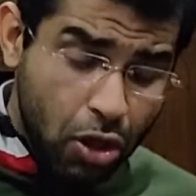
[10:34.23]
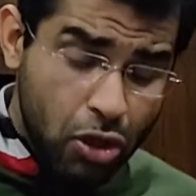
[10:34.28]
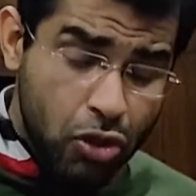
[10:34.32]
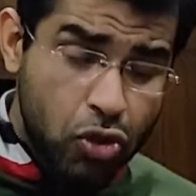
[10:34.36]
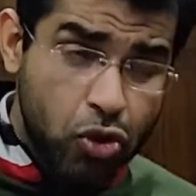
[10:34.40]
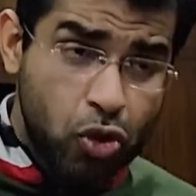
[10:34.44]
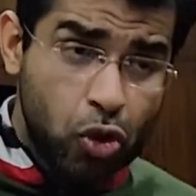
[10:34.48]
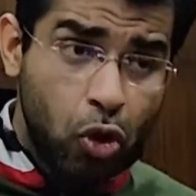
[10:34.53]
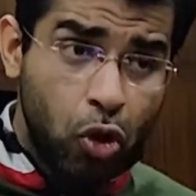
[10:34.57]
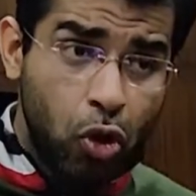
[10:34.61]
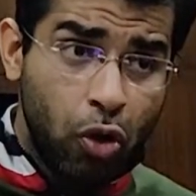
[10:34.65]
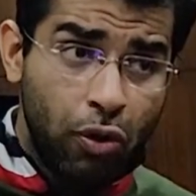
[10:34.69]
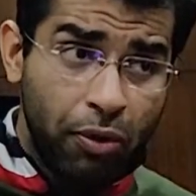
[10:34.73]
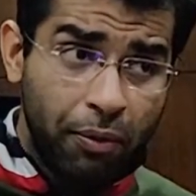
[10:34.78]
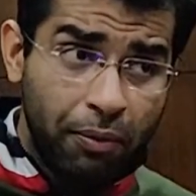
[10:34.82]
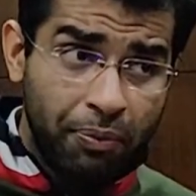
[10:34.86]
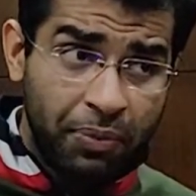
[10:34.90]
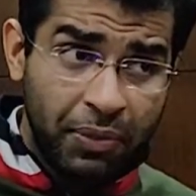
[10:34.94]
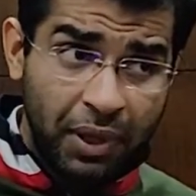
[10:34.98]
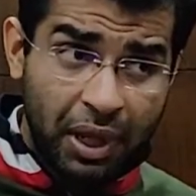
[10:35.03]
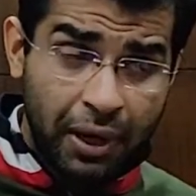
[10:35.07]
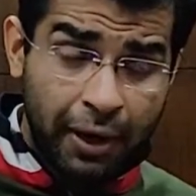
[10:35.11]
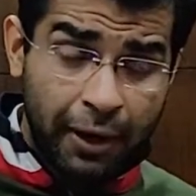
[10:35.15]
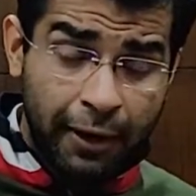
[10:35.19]
So
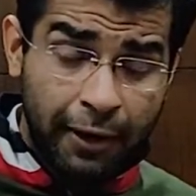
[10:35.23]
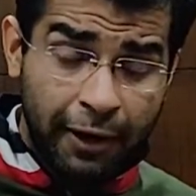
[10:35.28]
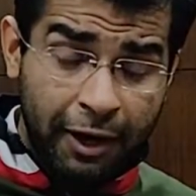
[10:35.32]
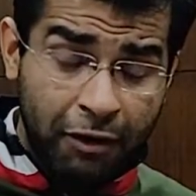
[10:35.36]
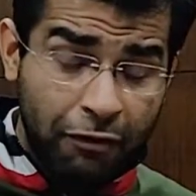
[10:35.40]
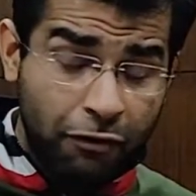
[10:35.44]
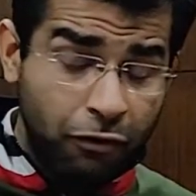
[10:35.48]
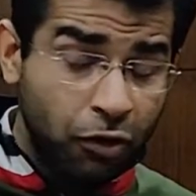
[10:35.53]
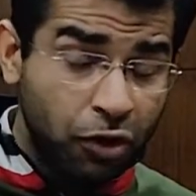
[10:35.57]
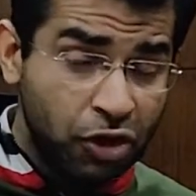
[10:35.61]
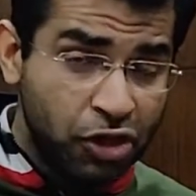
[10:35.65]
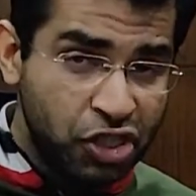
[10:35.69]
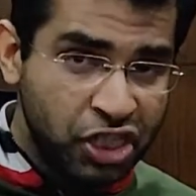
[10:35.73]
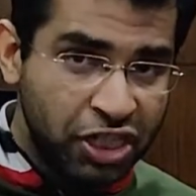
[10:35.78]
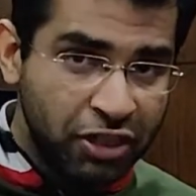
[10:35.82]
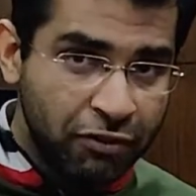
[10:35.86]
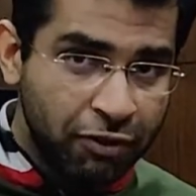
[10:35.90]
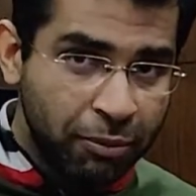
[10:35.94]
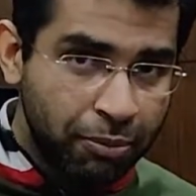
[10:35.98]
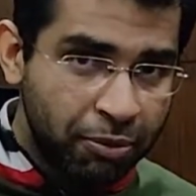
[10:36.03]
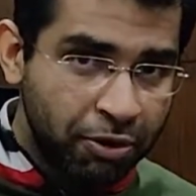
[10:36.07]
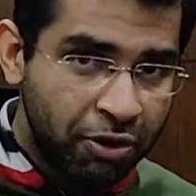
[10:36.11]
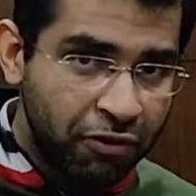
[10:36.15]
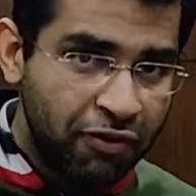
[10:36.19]
if you achieve
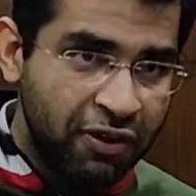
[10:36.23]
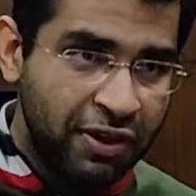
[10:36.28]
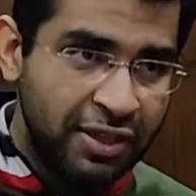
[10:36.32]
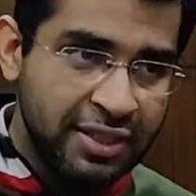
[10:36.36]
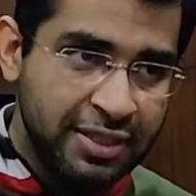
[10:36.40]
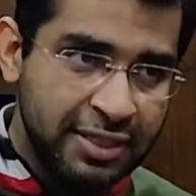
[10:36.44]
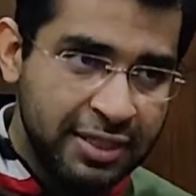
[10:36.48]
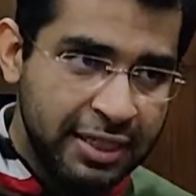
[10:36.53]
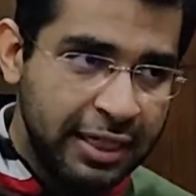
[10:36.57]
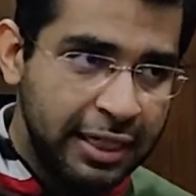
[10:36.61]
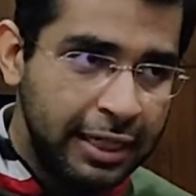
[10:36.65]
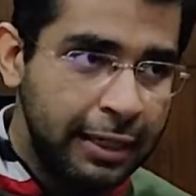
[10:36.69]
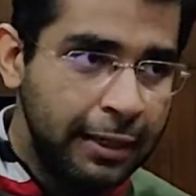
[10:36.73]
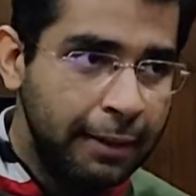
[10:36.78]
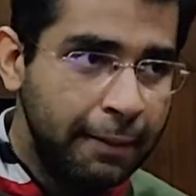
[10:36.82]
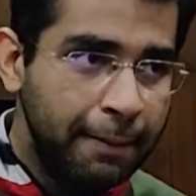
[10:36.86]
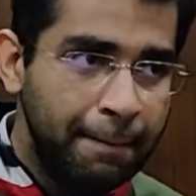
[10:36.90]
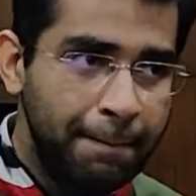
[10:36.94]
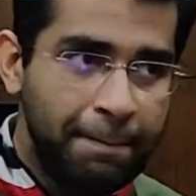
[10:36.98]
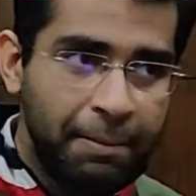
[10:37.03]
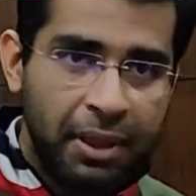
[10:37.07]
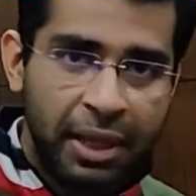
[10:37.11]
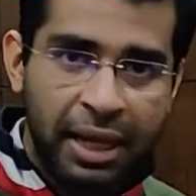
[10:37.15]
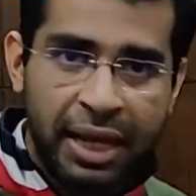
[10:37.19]
a perfect seal,
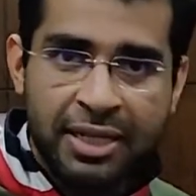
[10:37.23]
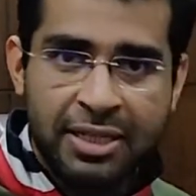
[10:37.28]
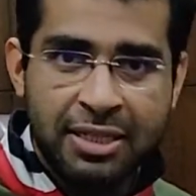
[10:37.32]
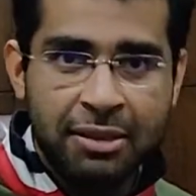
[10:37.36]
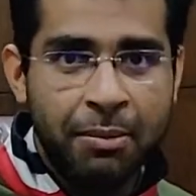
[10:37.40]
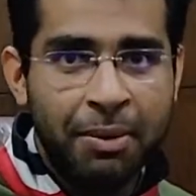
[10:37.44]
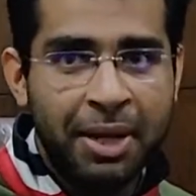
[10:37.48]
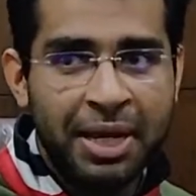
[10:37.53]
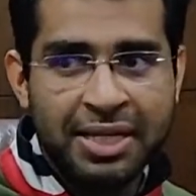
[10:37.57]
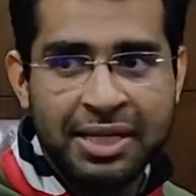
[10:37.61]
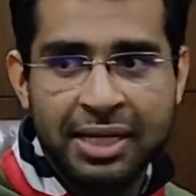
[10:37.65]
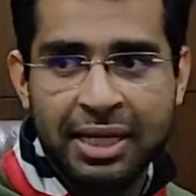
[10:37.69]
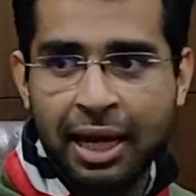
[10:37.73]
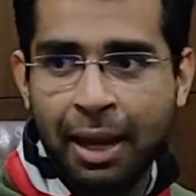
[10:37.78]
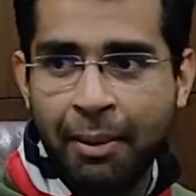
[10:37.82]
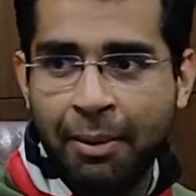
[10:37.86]
it's amazing.